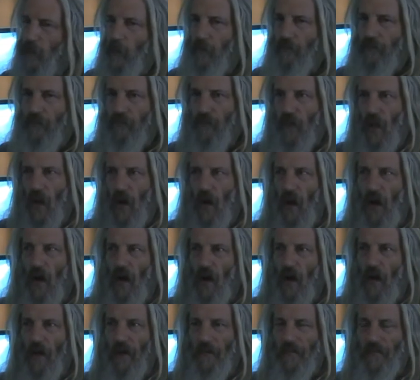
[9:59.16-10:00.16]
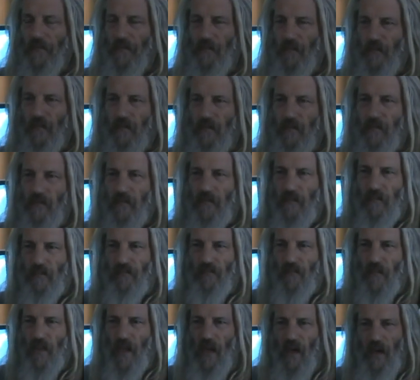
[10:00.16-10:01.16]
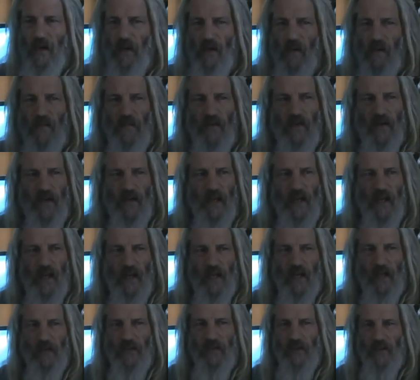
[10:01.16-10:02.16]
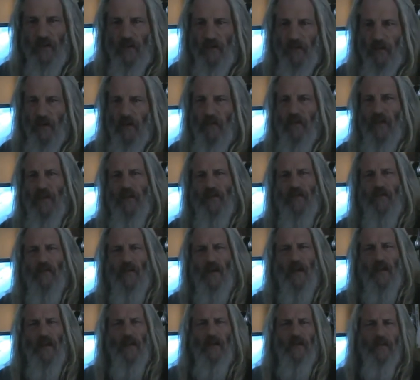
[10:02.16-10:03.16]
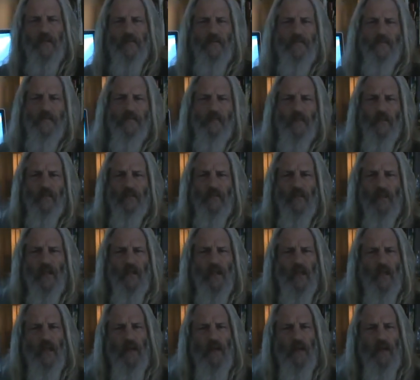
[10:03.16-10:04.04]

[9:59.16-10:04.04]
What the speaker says: Not a lot. and not very strong crystal either. It'll